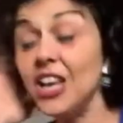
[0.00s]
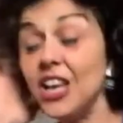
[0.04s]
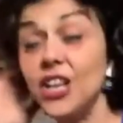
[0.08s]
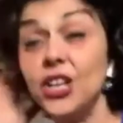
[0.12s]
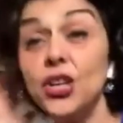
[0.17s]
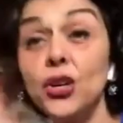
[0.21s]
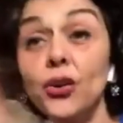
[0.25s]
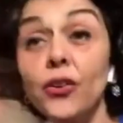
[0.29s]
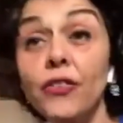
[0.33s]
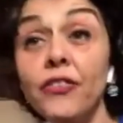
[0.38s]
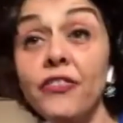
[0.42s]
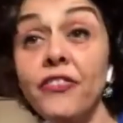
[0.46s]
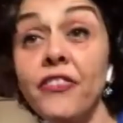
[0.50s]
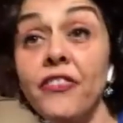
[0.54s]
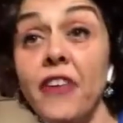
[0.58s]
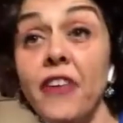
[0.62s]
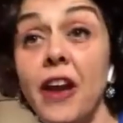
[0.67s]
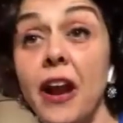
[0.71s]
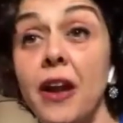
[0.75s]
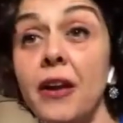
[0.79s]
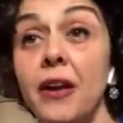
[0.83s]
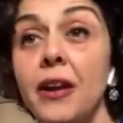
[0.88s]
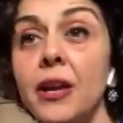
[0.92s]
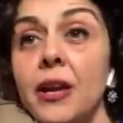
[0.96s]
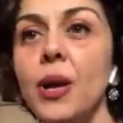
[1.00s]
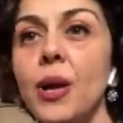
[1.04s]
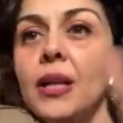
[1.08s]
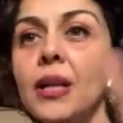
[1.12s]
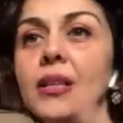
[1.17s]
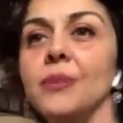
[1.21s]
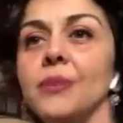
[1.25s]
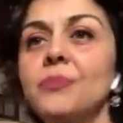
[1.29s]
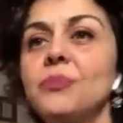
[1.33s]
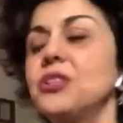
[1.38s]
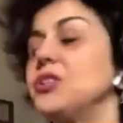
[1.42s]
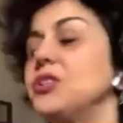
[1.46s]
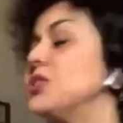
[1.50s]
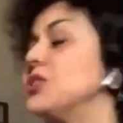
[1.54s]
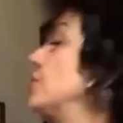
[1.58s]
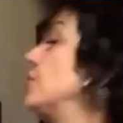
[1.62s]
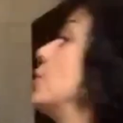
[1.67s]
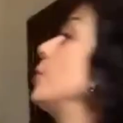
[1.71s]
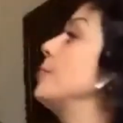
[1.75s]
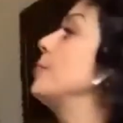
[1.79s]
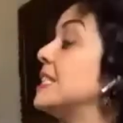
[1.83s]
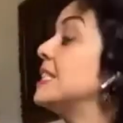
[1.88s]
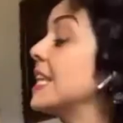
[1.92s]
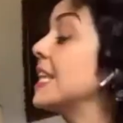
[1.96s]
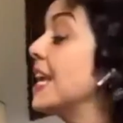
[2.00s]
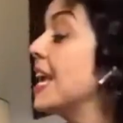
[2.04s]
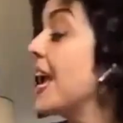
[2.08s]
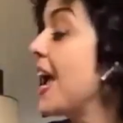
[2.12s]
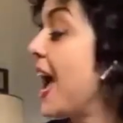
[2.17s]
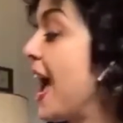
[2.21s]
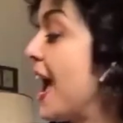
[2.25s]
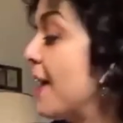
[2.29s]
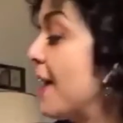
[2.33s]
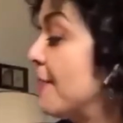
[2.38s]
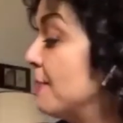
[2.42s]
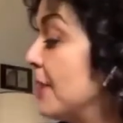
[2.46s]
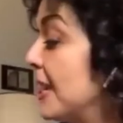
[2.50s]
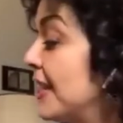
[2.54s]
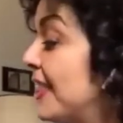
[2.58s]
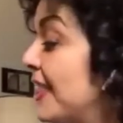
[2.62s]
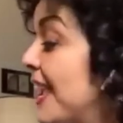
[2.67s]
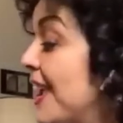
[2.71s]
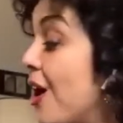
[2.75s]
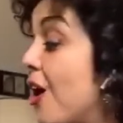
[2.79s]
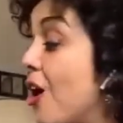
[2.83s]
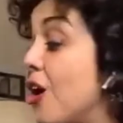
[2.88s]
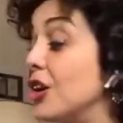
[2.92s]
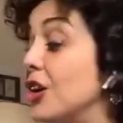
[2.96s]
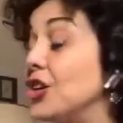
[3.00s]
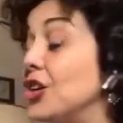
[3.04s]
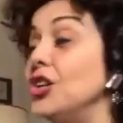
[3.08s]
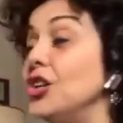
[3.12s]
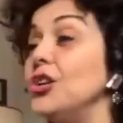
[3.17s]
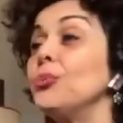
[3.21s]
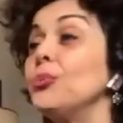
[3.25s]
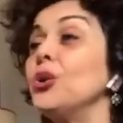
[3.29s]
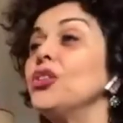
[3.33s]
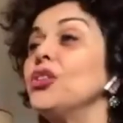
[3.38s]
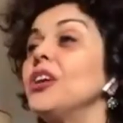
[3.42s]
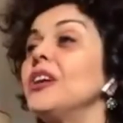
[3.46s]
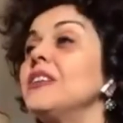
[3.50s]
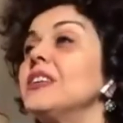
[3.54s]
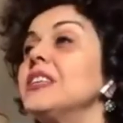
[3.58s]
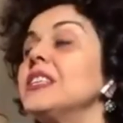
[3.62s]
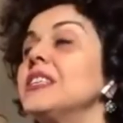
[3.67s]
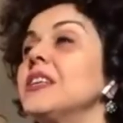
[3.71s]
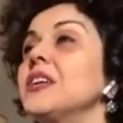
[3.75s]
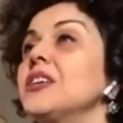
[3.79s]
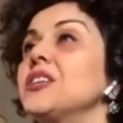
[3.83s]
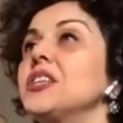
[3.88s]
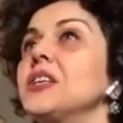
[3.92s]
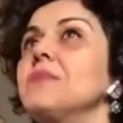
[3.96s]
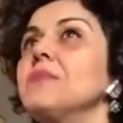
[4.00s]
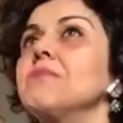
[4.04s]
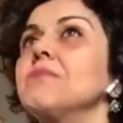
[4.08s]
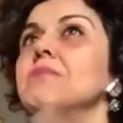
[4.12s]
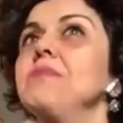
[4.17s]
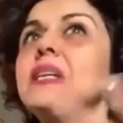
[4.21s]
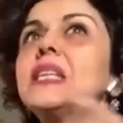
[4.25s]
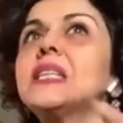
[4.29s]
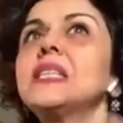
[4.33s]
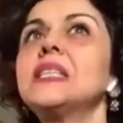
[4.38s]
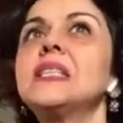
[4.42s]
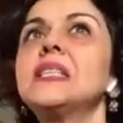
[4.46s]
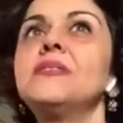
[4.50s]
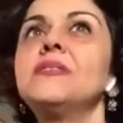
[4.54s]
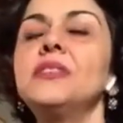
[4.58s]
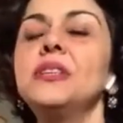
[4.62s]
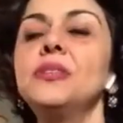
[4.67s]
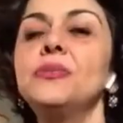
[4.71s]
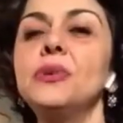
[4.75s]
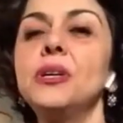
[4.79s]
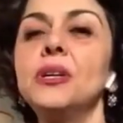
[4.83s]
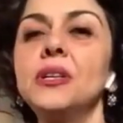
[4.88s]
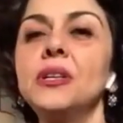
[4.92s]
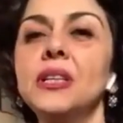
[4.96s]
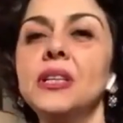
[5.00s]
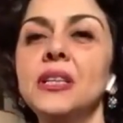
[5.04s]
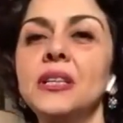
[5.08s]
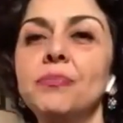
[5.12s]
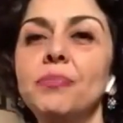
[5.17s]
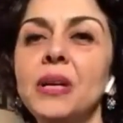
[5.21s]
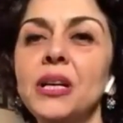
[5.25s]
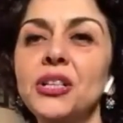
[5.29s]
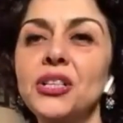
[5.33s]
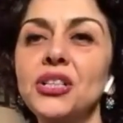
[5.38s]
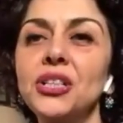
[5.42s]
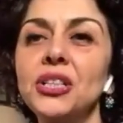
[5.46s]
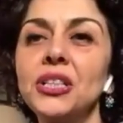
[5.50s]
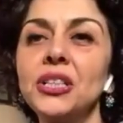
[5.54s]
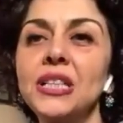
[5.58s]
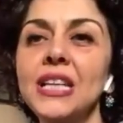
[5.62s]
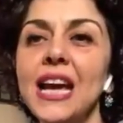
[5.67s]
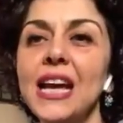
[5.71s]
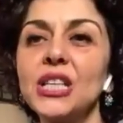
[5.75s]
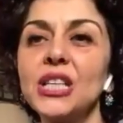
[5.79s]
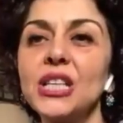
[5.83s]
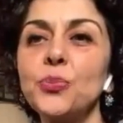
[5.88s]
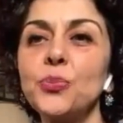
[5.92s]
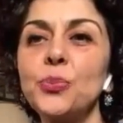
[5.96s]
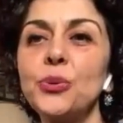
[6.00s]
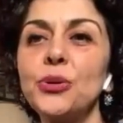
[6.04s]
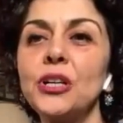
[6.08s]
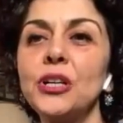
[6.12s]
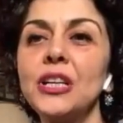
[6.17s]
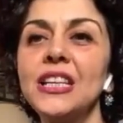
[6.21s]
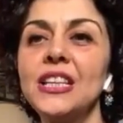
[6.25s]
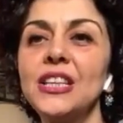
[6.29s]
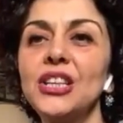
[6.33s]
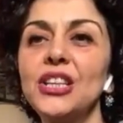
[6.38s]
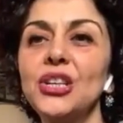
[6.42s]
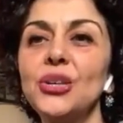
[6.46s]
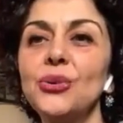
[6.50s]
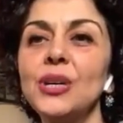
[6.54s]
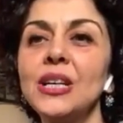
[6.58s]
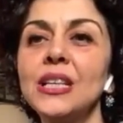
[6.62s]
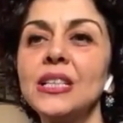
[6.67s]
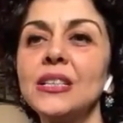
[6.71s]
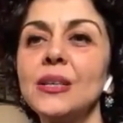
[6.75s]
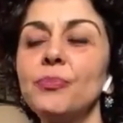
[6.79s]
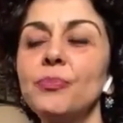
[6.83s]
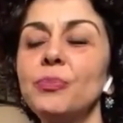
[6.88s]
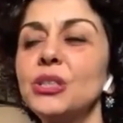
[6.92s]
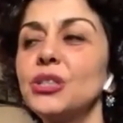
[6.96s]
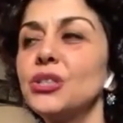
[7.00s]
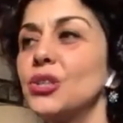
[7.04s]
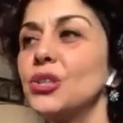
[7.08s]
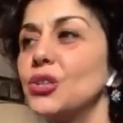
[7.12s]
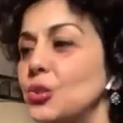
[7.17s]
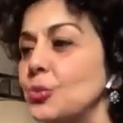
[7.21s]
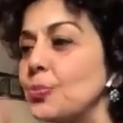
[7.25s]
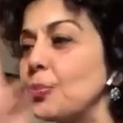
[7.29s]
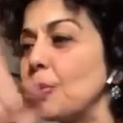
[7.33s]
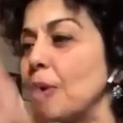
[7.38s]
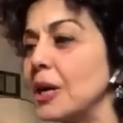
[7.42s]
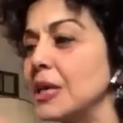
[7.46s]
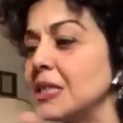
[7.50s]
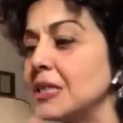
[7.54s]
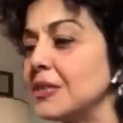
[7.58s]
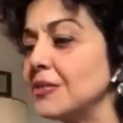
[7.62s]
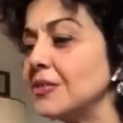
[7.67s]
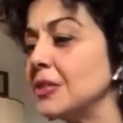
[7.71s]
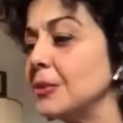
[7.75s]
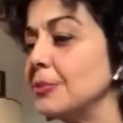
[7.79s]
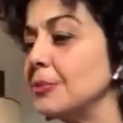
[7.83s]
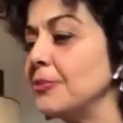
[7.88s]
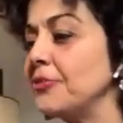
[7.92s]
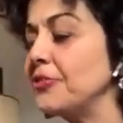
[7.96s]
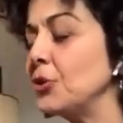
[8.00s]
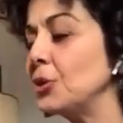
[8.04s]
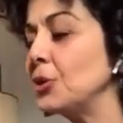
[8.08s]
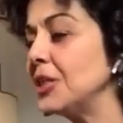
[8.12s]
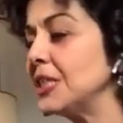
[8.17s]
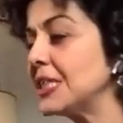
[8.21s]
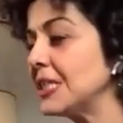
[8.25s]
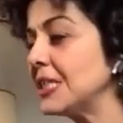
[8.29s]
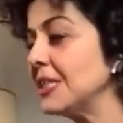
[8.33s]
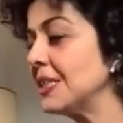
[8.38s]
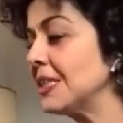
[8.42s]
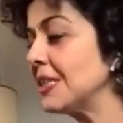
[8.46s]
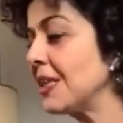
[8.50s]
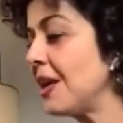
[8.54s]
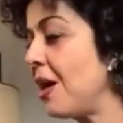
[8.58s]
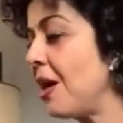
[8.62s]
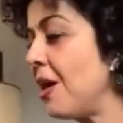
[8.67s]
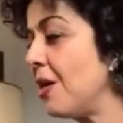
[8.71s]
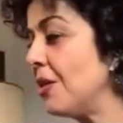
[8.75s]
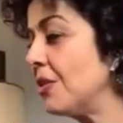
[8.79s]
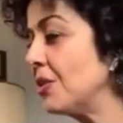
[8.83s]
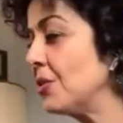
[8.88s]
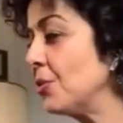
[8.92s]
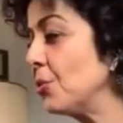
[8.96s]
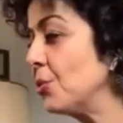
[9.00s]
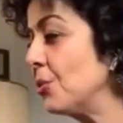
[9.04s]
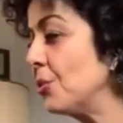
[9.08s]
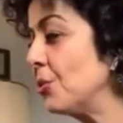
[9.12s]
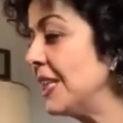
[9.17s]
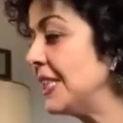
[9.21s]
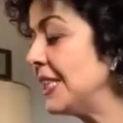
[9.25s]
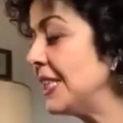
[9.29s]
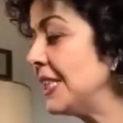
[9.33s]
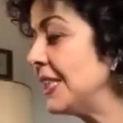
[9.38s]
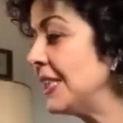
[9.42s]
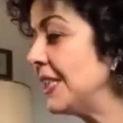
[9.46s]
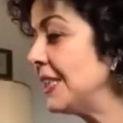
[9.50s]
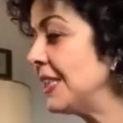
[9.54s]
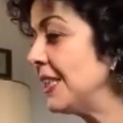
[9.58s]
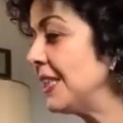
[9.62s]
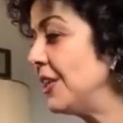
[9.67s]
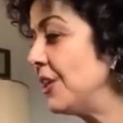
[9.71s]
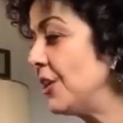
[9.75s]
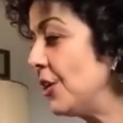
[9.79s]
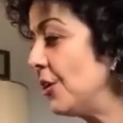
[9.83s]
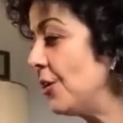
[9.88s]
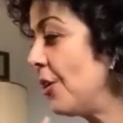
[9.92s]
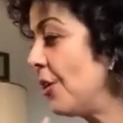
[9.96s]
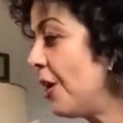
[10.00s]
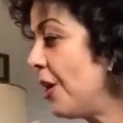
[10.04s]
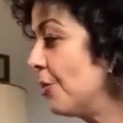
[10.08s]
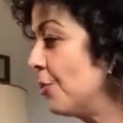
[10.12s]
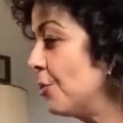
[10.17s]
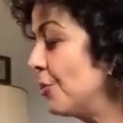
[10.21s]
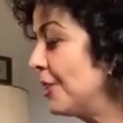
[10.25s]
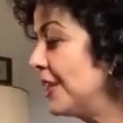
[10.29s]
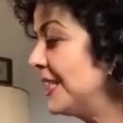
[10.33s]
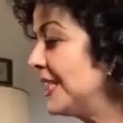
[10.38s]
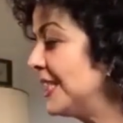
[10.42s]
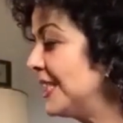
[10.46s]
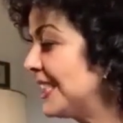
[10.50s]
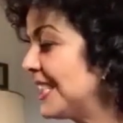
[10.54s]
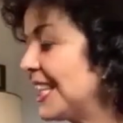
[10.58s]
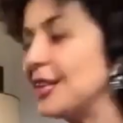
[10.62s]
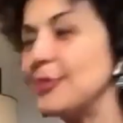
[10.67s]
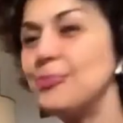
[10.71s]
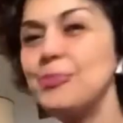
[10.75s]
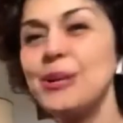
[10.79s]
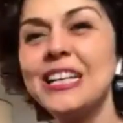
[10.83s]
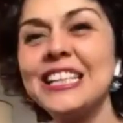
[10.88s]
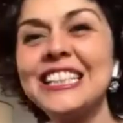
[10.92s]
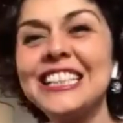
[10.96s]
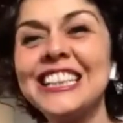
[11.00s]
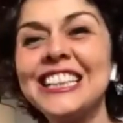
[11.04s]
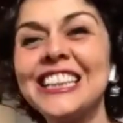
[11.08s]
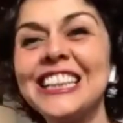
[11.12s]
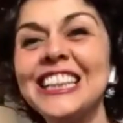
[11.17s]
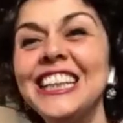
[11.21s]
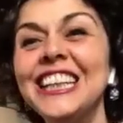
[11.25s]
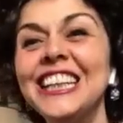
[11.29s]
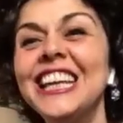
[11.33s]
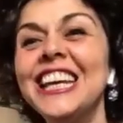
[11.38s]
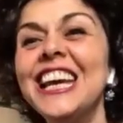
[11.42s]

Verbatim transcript: you're very welcome to adopt this. Um, there are, you know what, there is such a massive Iranian Persian diaspora in the U S. I'd be so surprised if some of your listeners aren't already, you know, aren't already celebrating.